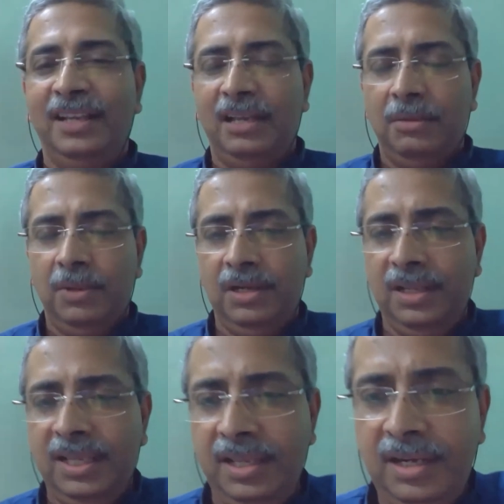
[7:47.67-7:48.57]
But
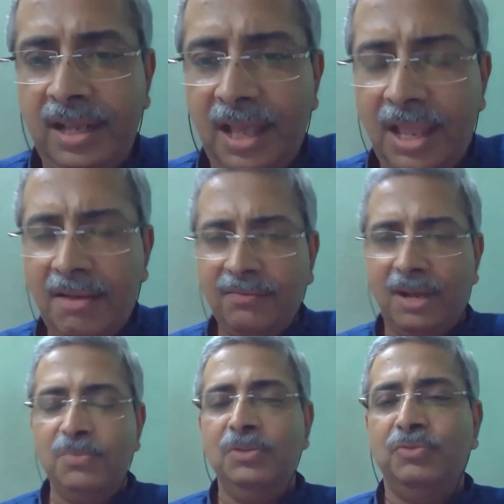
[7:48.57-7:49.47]
here I have one
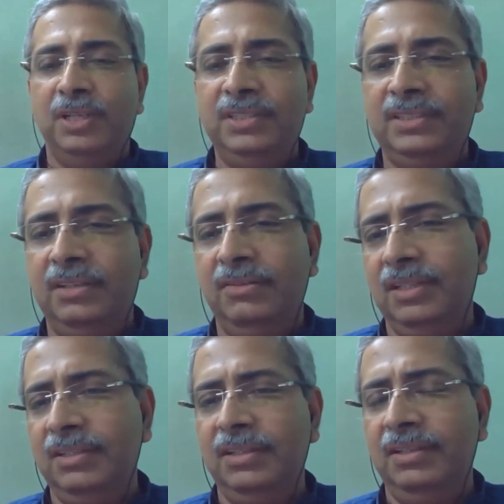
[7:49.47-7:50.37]
more question.
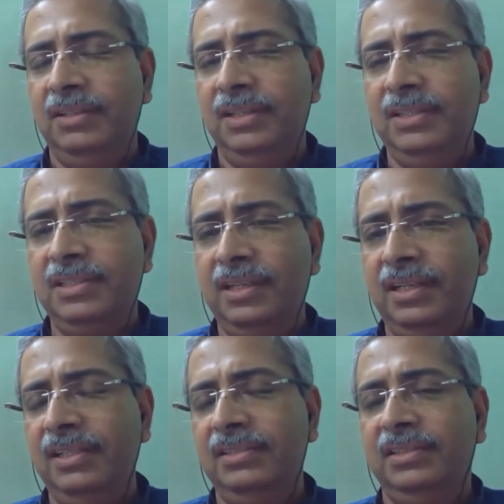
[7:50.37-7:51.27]
Is there
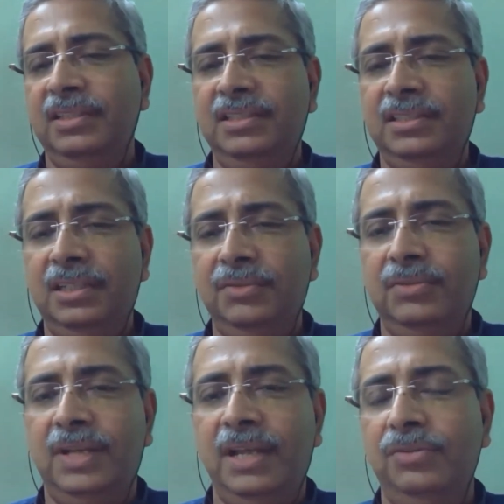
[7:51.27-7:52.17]
any suggestion you would
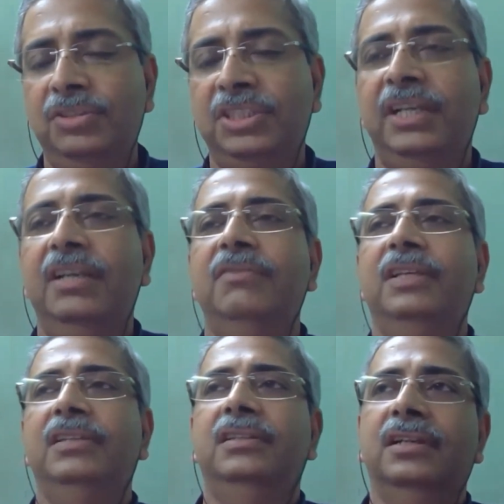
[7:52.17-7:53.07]
like to share
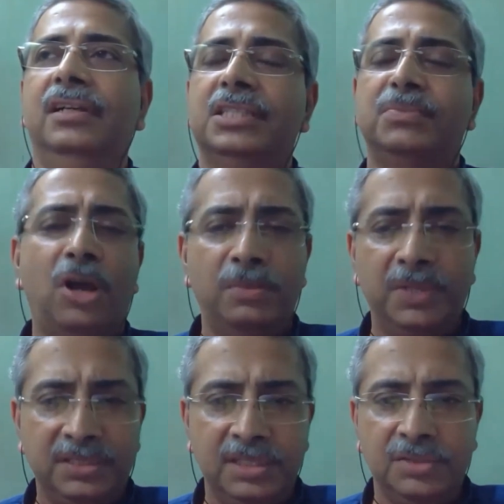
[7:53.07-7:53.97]
with small
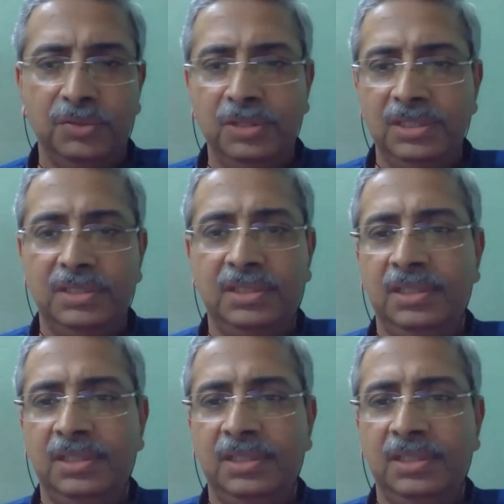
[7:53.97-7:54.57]
business owners?